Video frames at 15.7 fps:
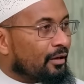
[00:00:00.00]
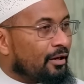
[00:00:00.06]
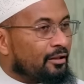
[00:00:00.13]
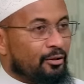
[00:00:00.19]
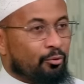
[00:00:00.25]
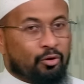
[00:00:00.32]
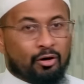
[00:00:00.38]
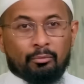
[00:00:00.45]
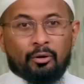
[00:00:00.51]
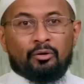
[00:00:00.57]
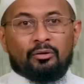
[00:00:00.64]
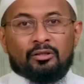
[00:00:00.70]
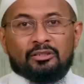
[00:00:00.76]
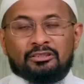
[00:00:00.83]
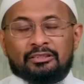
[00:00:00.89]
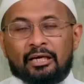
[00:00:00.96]
And then what
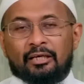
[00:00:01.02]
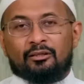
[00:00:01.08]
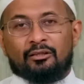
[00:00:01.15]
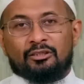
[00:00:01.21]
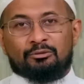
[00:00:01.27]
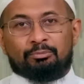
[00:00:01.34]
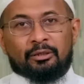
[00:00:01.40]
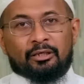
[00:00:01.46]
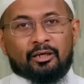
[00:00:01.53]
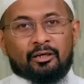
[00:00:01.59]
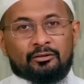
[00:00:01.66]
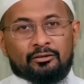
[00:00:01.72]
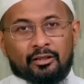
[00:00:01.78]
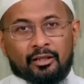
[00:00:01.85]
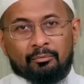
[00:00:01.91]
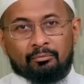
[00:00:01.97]
about the sandal
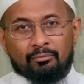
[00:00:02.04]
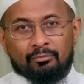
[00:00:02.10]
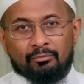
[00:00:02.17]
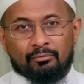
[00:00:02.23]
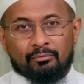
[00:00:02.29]
speaking to them?